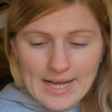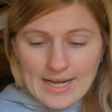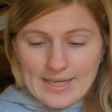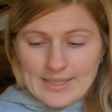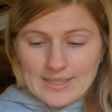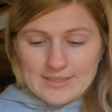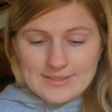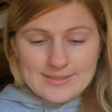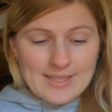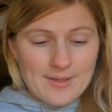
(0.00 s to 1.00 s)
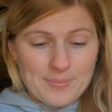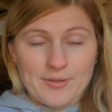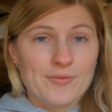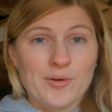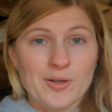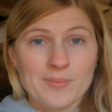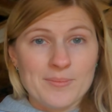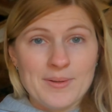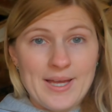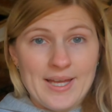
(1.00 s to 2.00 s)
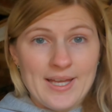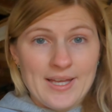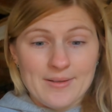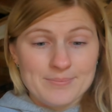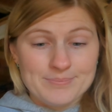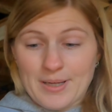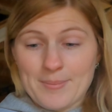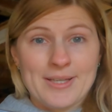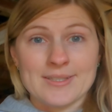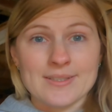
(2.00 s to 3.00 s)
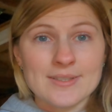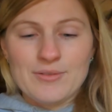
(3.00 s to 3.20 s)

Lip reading: and they perform amazing.